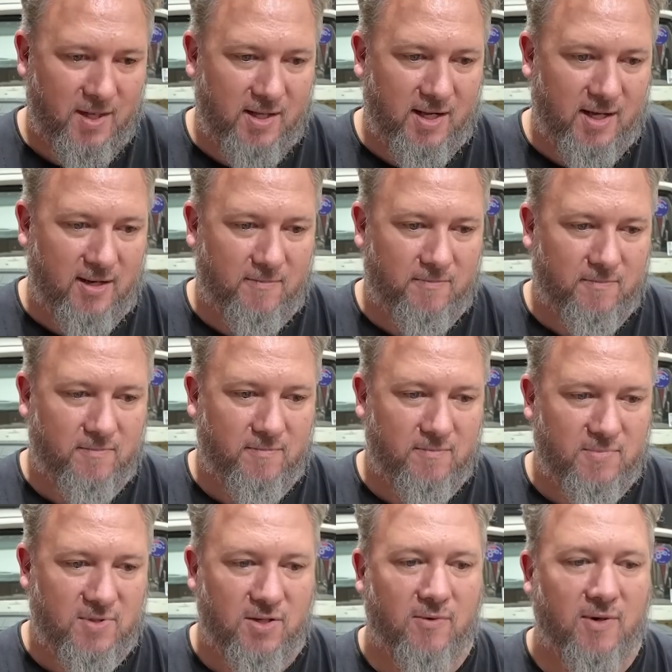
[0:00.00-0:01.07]
you know,
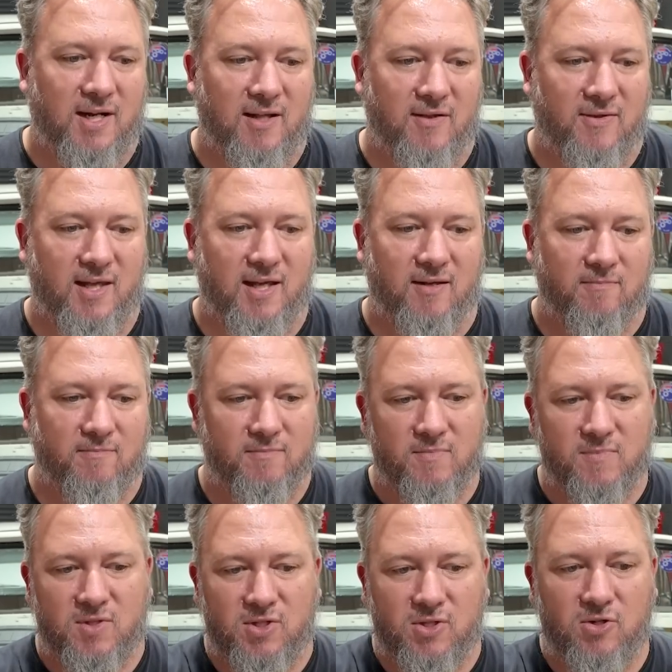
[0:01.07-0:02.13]
do anything
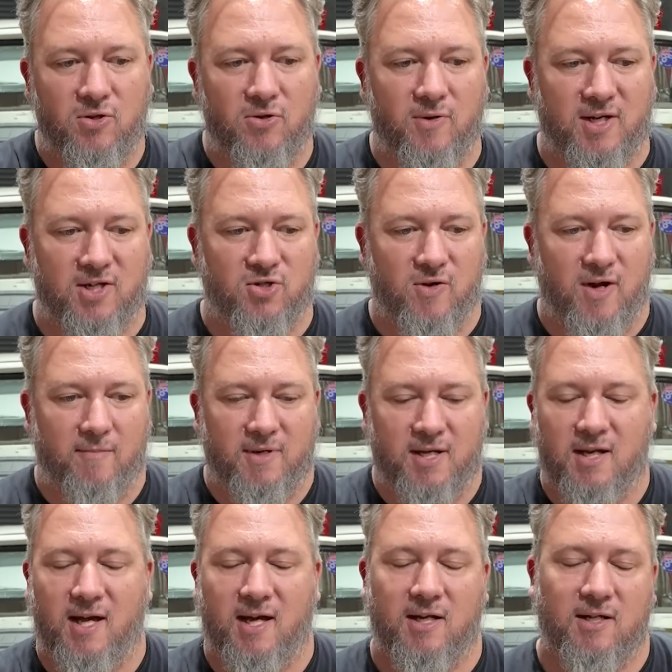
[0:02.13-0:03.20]
too
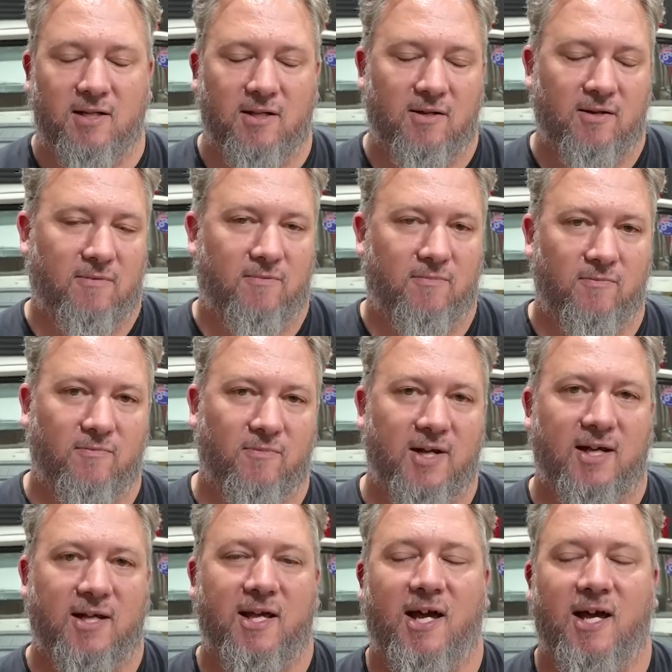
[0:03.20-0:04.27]
extravagant under the
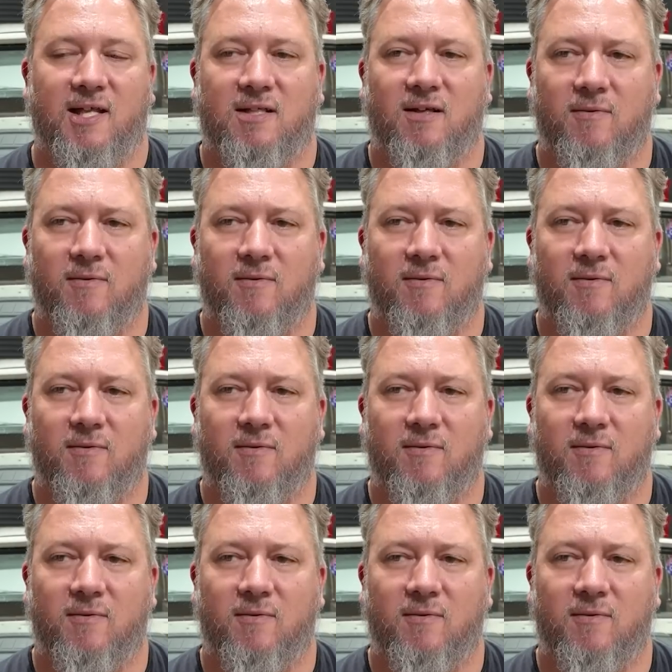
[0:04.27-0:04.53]
rear guards.